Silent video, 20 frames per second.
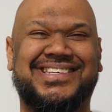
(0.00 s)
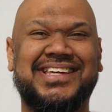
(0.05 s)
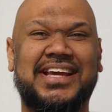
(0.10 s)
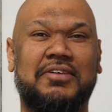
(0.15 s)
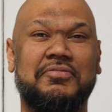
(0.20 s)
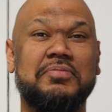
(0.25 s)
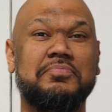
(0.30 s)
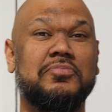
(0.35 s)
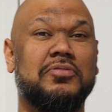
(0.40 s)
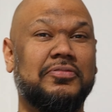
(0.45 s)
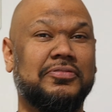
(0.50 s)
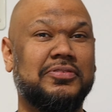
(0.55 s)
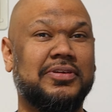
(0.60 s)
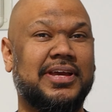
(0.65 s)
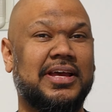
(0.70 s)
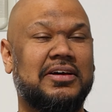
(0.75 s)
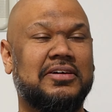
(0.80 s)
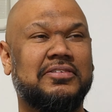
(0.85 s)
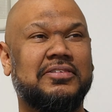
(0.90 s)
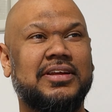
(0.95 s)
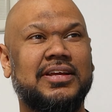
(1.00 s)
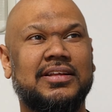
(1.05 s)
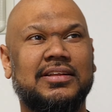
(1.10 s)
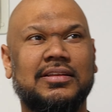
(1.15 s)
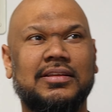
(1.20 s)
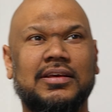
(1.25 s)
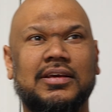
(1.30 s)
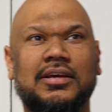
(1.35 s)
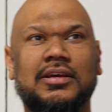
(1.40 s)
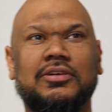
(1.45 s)
Yeah, we moved to Calgary
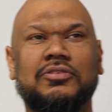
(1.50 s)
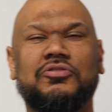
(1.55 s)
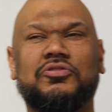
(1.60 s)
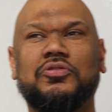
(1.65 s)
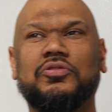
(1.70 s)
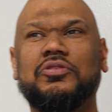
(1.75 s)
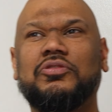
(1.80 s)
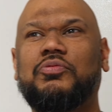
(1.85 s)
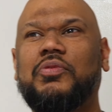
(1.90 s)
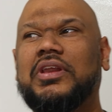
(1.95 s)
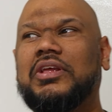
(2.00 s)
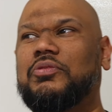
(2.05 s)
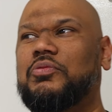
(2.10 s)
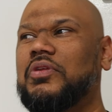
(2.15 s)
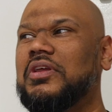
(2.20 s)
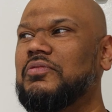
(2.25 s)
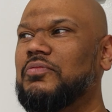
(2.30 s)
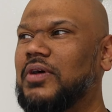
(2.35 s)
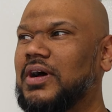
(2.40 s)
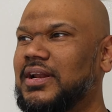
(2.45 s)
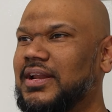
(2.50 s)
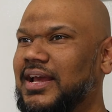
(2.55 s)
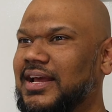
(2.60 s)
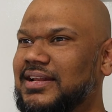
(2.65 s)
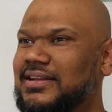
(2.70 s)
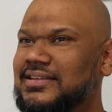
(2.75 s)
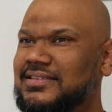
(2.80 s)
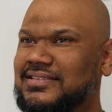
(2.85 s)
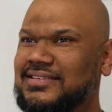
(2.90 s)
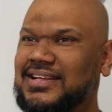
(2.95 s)
in June 2021
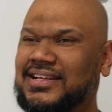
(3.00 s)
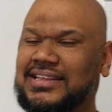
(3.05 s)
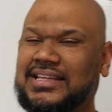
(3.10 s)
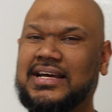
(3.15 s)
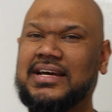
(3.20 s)
and this is the